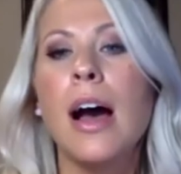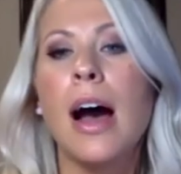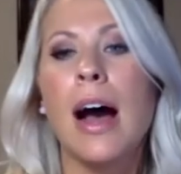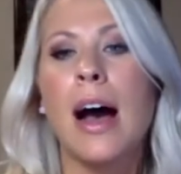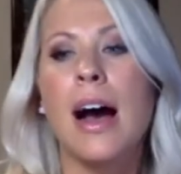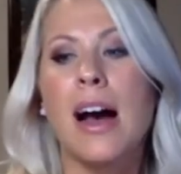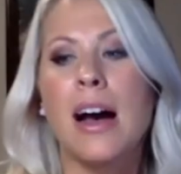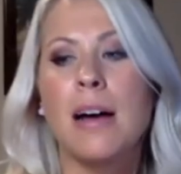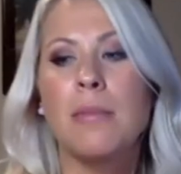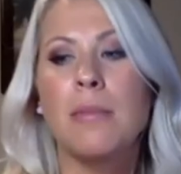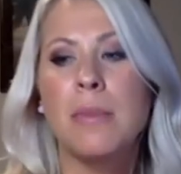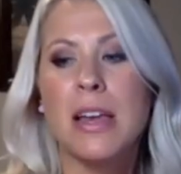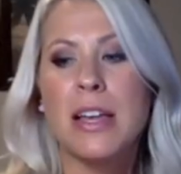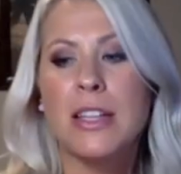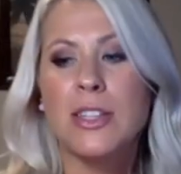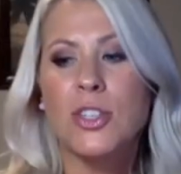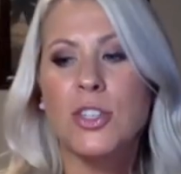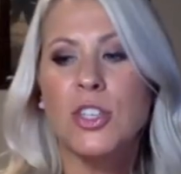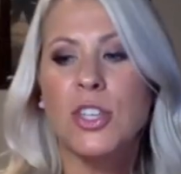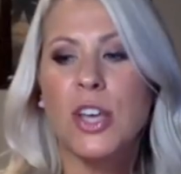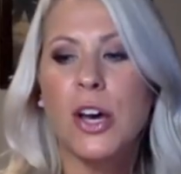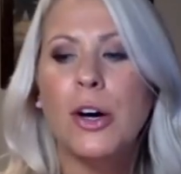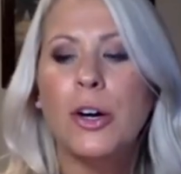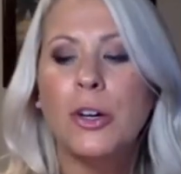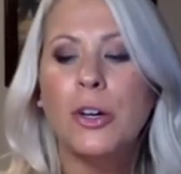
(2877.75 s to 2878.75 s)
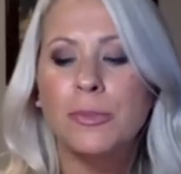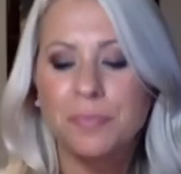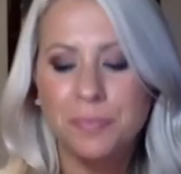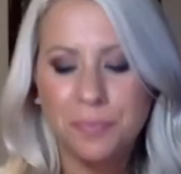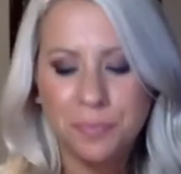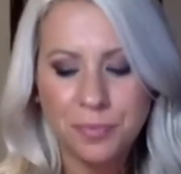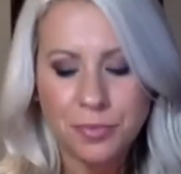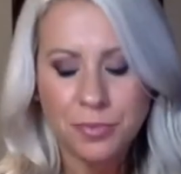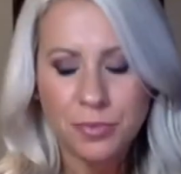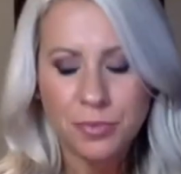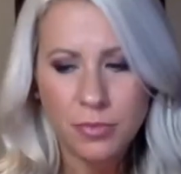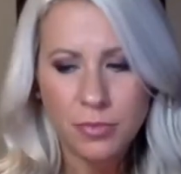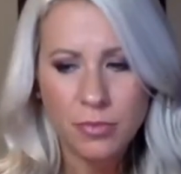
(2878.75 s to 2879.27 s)
And so
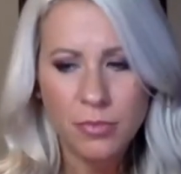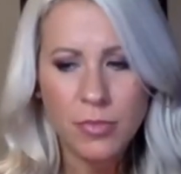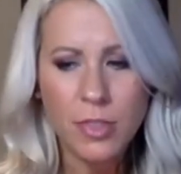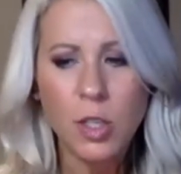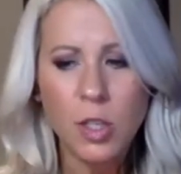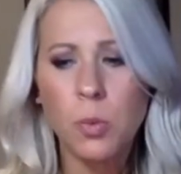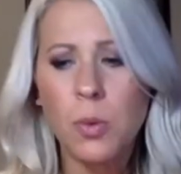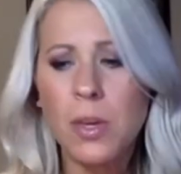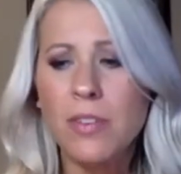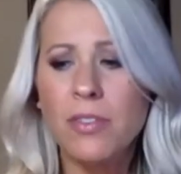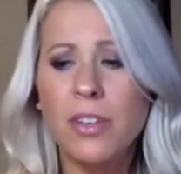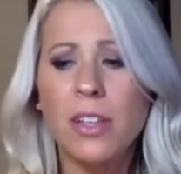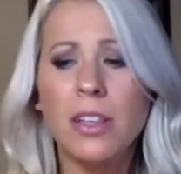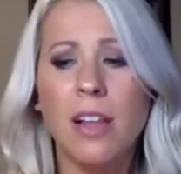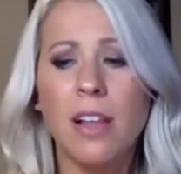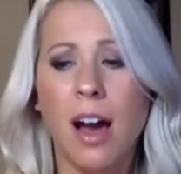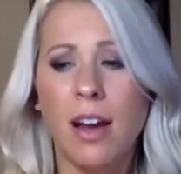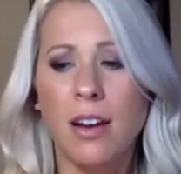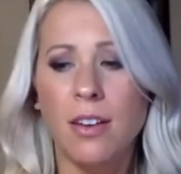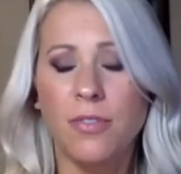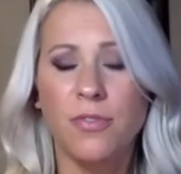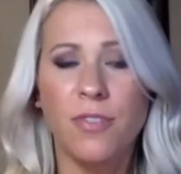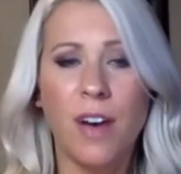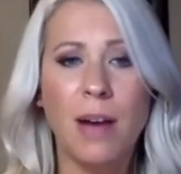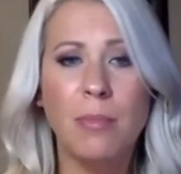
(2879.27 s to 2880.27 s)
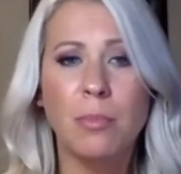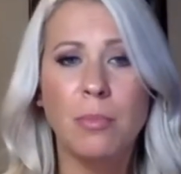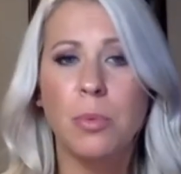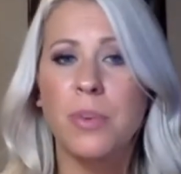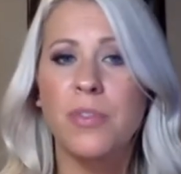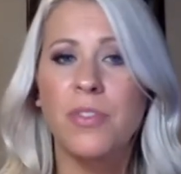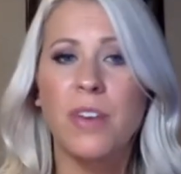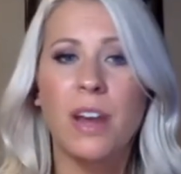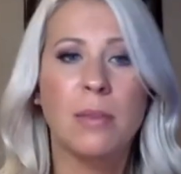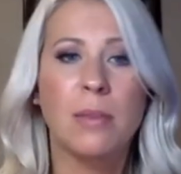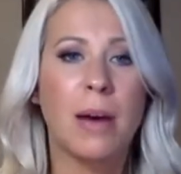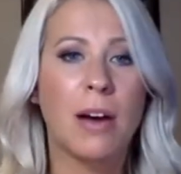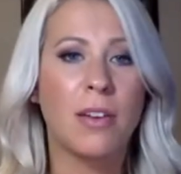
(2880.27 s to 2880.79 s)
we have a lot of fun, but
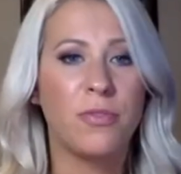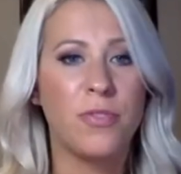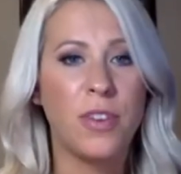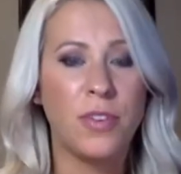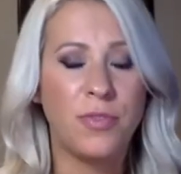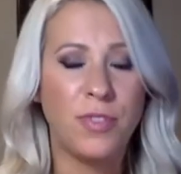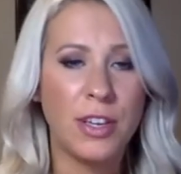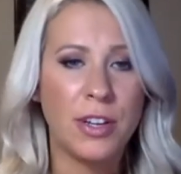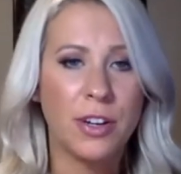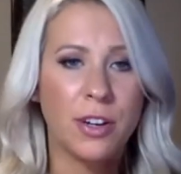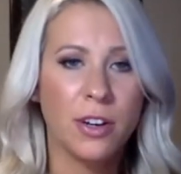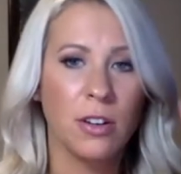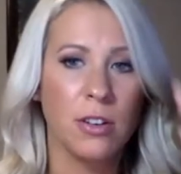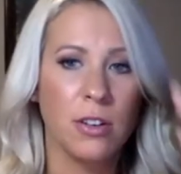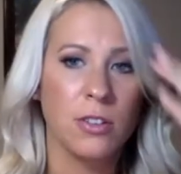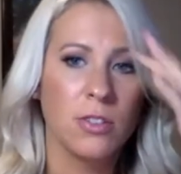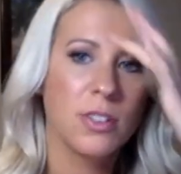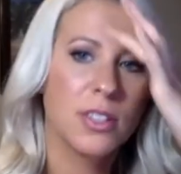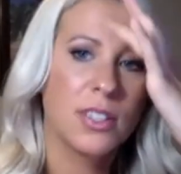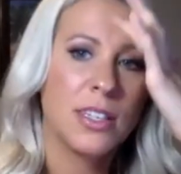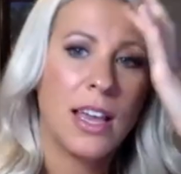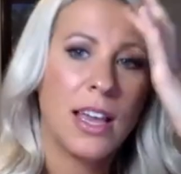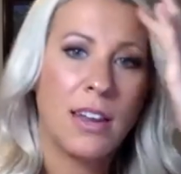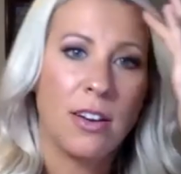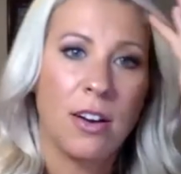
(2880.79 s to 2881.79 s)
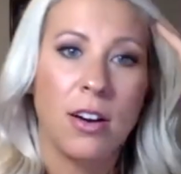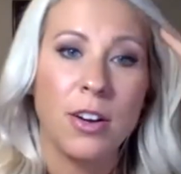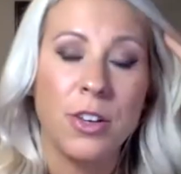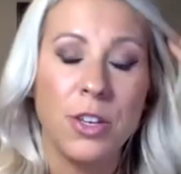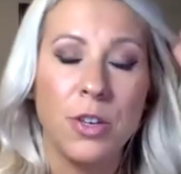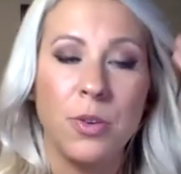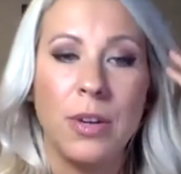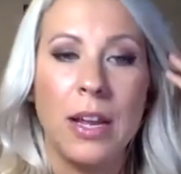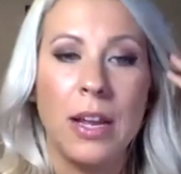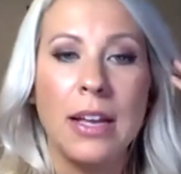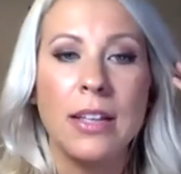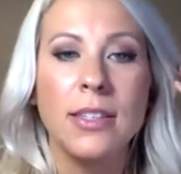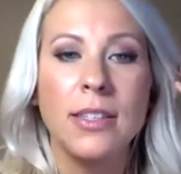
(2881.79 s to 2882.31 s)
we've got about 50 girls in our
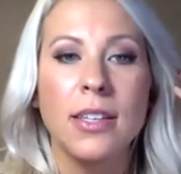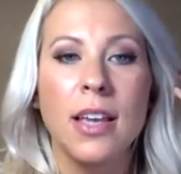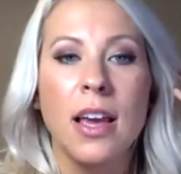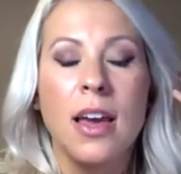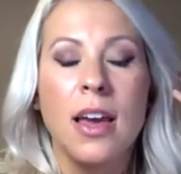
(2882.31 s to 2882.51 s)
unit.